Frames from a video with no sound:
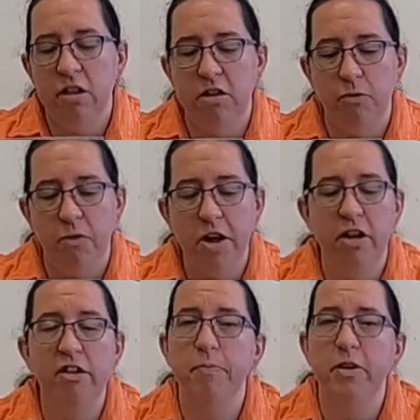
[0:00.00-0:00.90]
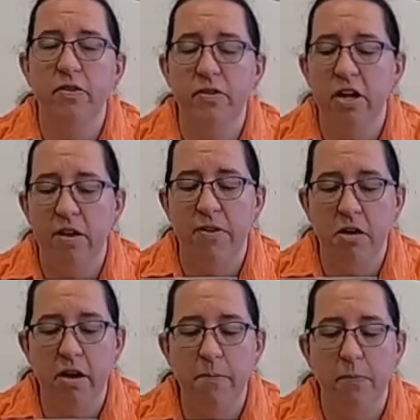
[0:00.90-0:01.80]
that this friend has been
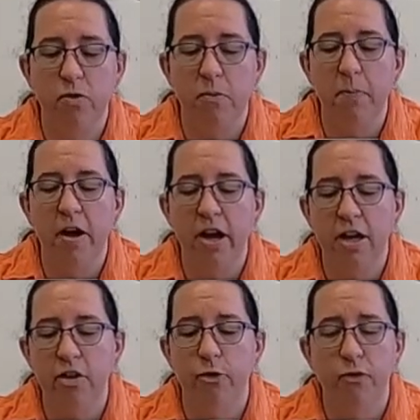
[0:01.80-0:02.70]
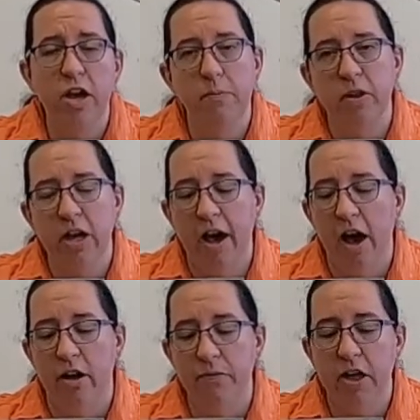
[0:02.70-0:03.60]
saving up to buy his family
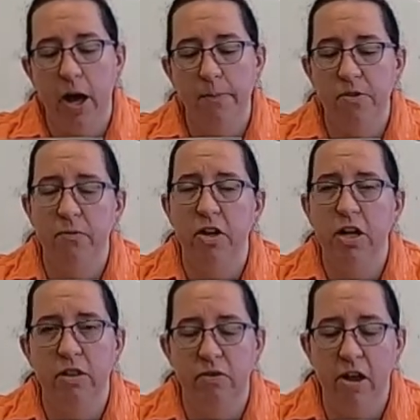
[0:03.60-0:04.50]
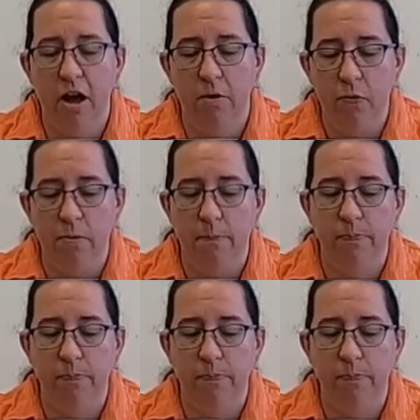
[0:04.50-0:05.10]
out of captivity in the South.